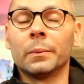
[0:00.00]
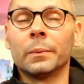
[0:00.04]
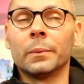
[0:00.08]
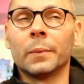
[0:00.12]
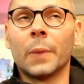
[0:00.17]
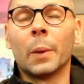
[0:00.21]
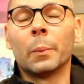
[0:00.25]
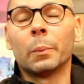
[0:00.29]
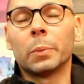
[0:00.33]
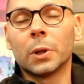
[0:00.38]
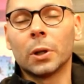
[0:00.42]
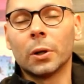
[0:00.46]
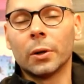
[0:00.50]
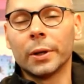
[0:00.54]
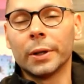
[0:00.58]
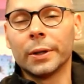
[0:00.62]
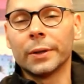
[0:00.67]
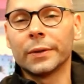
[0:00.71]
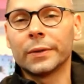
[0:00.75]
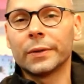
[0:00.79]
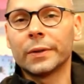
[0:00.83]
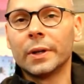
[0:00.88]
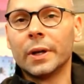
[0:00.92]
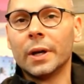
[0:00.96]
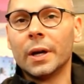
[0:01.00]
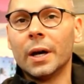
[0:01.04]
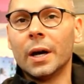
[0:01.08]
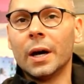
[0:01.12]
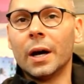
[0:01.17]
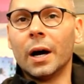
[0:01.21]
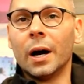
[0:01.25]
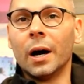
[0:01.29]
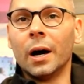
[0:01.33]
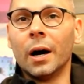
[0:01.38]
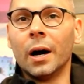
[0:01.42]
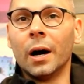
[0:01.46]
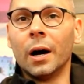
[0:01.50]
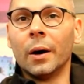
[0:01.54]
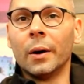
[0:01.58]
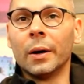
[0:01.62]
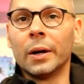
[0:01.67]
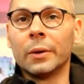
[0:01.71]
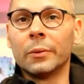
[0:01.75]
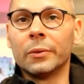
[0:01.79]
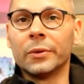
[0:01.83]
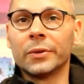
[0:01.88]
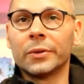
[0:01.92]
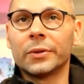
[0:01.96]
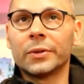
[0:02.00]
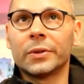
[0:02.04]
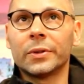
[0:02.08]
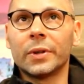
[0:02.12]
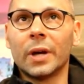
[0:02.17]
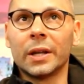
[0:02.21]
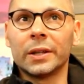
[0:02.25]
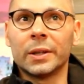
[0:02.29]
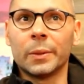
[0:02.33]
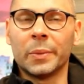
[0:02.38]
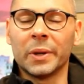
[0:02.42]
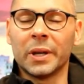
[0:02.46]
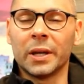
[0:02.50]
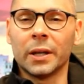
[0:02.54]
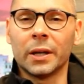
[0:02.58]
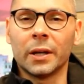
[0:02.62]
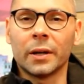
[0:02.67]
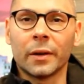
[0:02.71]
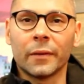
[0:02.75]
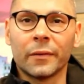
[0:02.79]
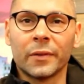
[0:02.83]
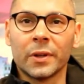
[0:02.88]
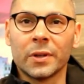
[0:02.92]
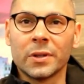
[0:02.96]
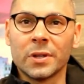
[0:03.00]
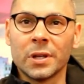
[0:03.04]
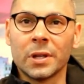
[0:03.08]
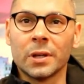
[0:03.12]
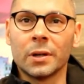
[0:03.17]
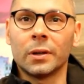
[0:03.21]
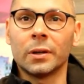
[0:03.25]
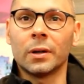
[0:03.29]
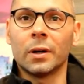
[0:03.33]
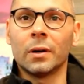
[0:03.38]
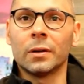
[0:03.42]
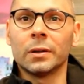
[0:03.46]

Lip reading: employees. It was at the beginning of the year,